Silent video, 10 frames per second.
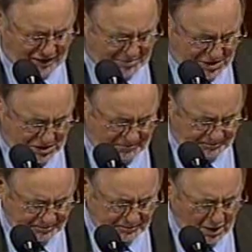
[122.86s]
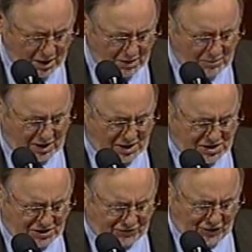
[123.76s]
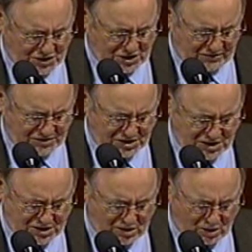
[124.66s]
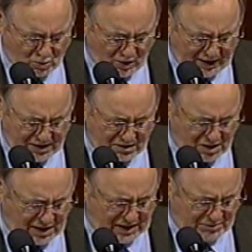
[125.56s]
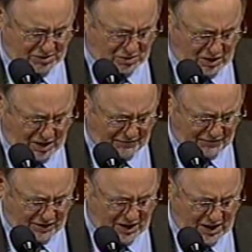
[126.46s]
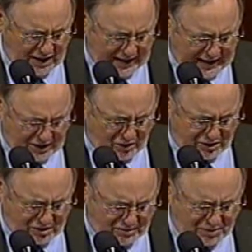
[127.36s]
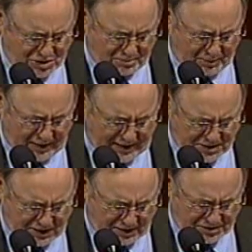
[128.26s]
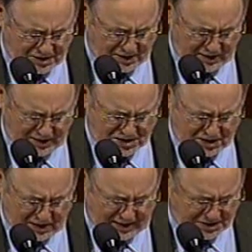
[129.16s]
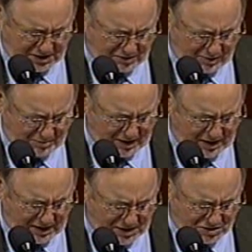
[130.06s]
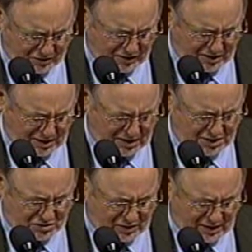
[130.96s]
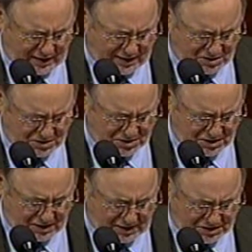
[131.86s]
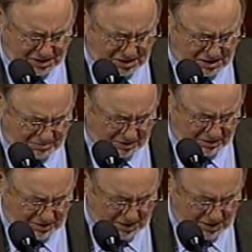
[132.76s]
limits. Because the Forest Service is either unwilling or unable to offer adequate timber supply southeast Alaska, the remaining industry relies on Sealaska timber.